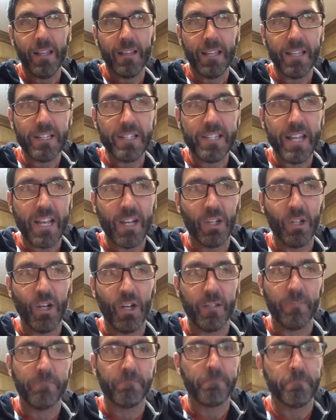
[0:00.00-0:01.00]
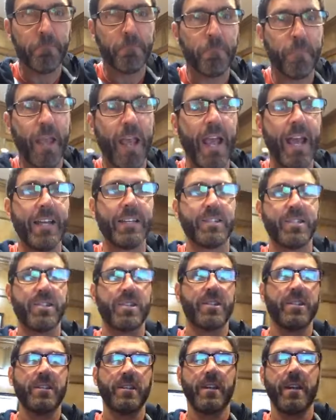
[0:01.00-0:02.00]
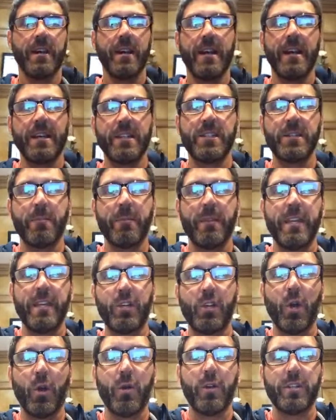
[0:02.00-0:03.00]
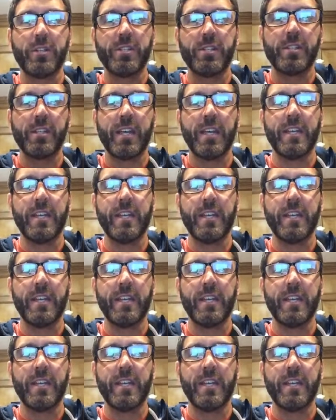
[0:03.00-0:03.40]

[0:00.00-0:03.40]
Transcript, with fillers: Let's take a look at some of the current